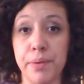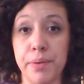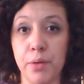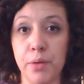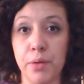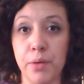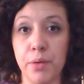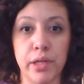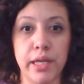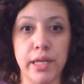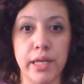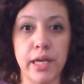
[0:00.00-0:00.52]
It
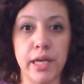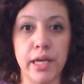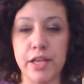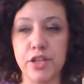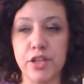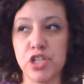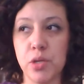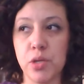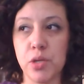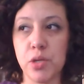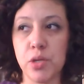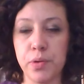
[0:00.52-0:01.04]
will get
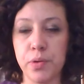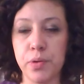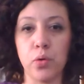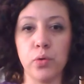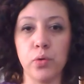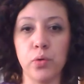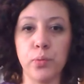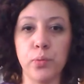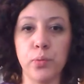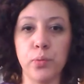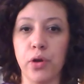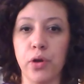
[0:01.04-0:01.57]
that chippy
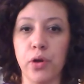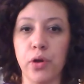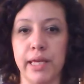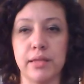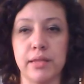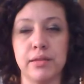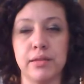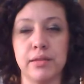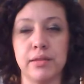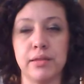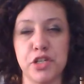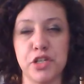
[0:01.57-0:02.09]
old world,
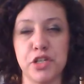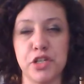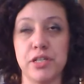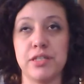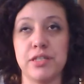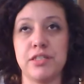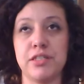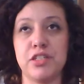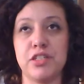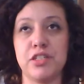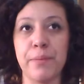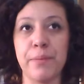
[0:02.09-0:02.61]
like
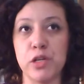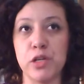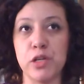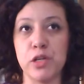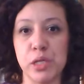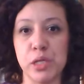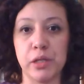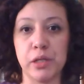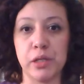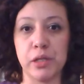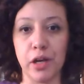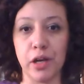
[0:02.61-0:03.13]
delicious, shabby
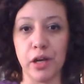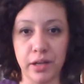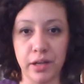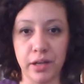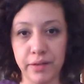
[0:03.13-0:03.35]
chic look